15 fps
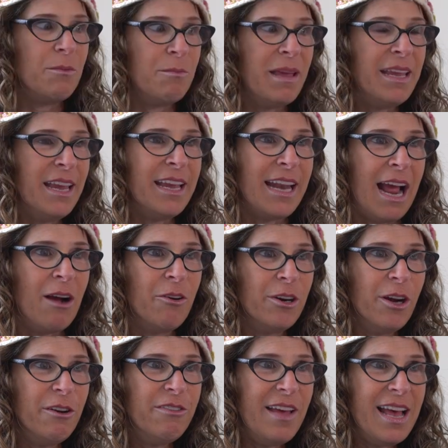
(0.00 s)
making an hour
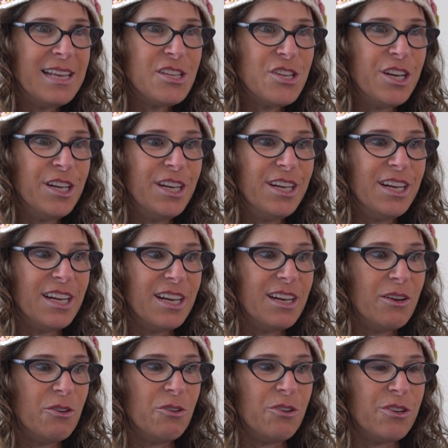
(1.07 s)
go faster
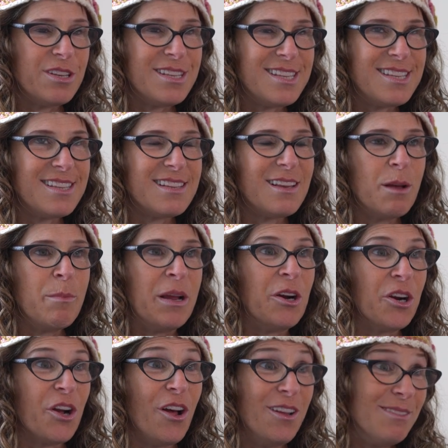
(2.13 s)
was a
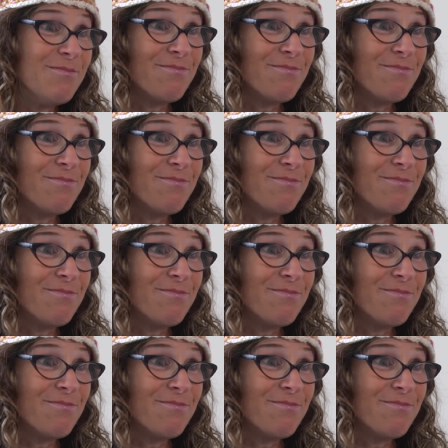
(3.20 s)
miracle.